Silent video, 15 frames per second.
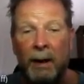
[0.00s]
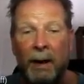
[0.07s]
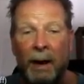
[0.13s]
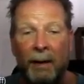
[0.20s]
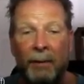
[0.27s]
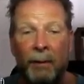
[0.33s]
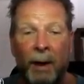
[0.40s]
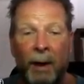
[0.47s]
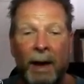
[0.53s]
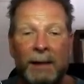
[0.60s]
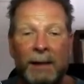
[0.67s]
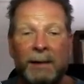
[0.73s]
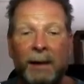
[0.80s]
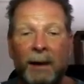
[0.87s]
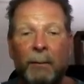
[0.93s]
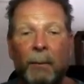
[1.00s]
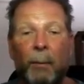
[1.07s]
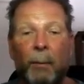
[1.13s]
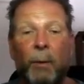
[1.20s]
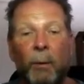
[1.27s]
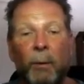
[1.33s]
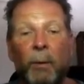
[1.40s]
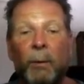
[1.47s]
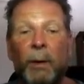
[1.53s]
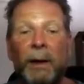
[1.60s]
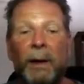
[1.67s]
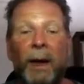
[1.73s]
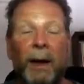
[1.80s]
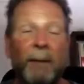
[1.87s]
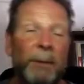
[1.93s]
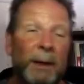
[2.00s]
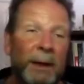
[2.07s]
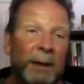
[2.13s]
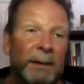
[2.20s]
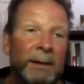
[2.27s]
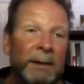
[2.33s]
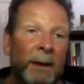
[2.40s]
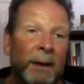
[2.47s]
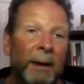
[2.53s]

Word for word: and they're asking what, what, what m is.